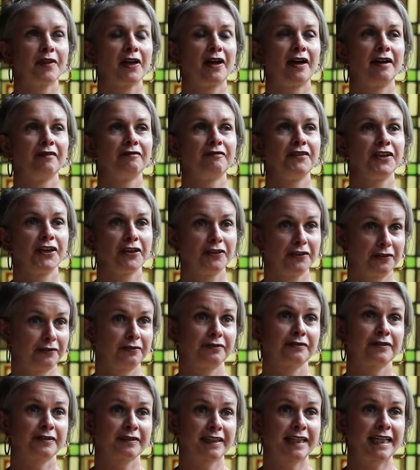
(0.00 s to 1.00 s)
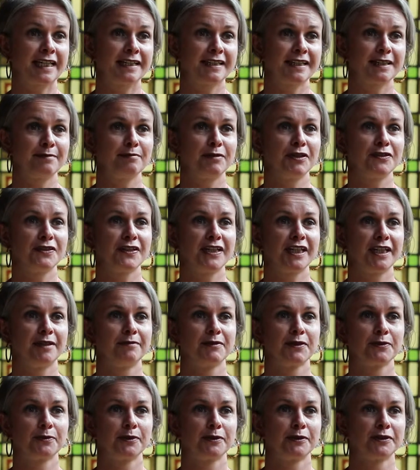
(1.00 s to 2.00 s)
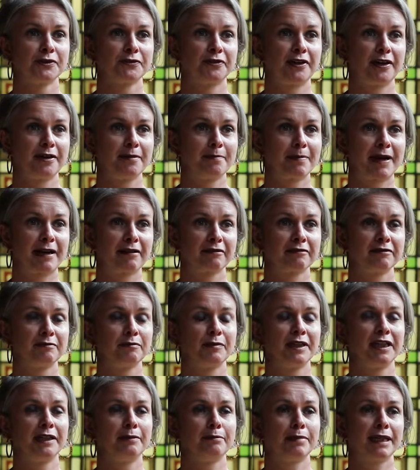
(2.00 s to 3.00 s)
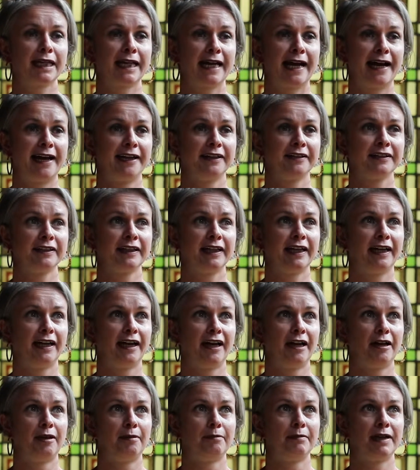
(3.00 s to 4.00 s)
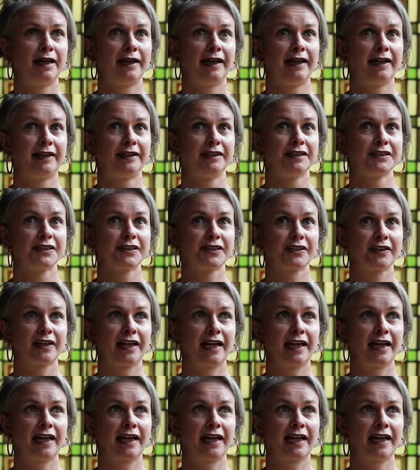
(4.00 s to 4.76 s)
I've known of Kids and Museums Awards right back from when it began, and